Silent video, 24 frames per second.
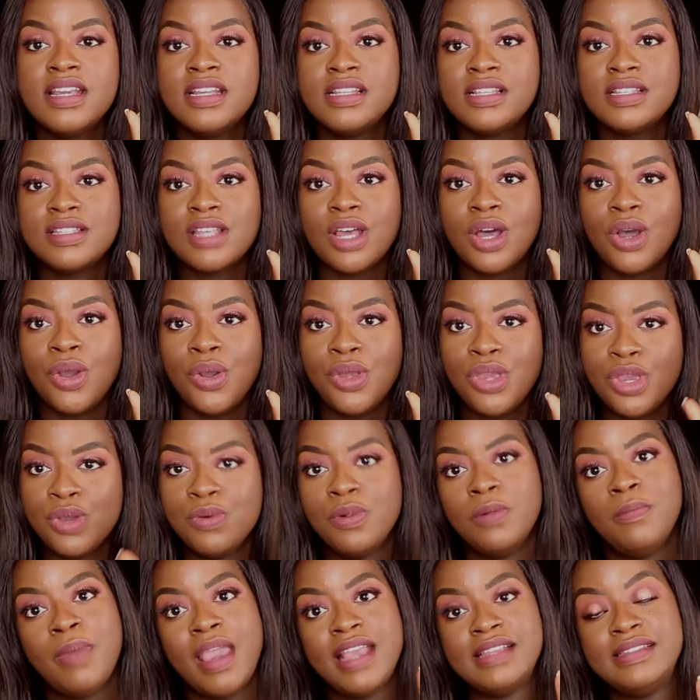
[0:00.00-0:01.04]
So you'll
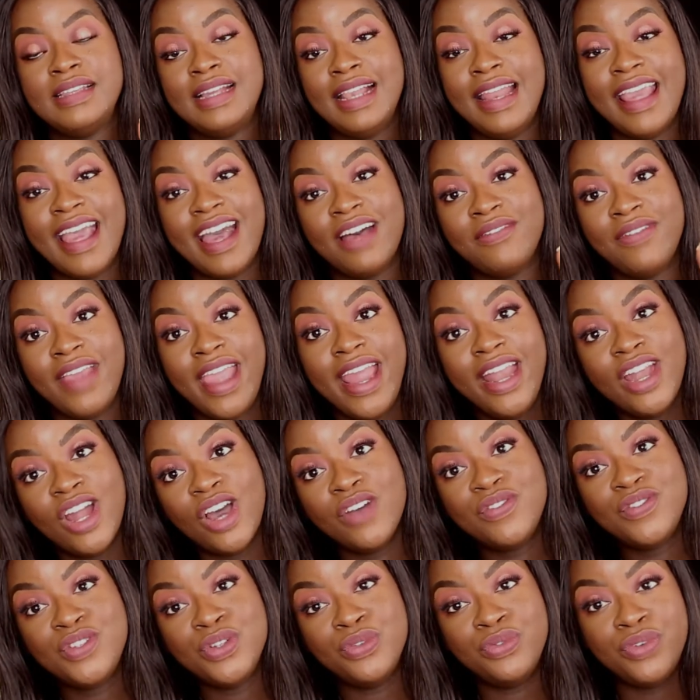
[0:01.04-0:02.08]
basically have
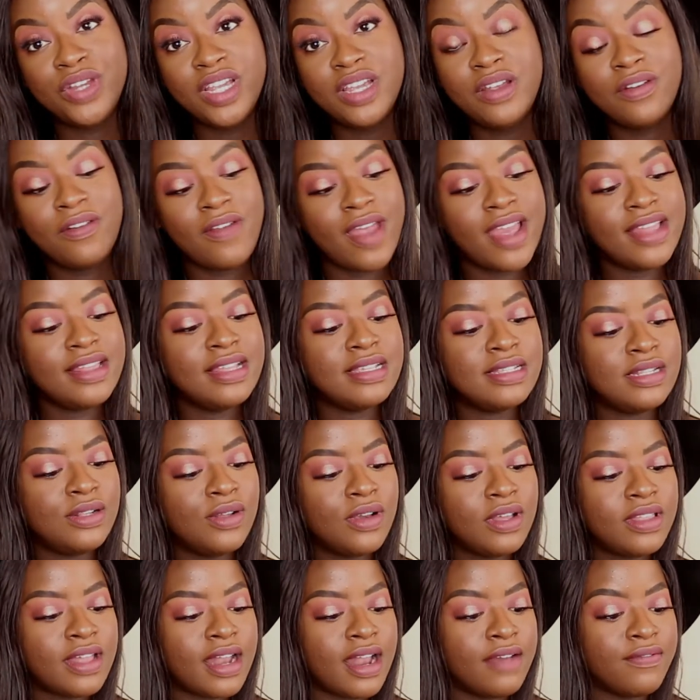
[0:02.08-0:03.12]
enough to recreate this
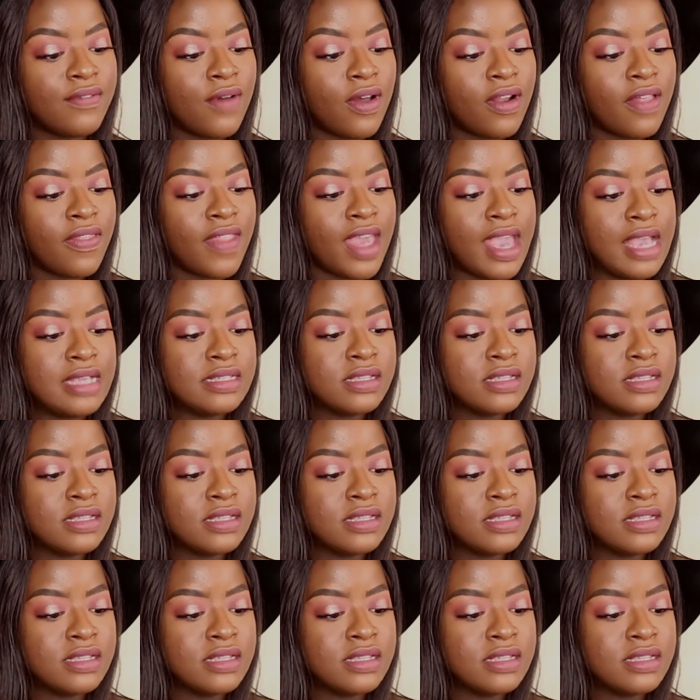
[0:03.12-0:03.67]
look that I've got on there.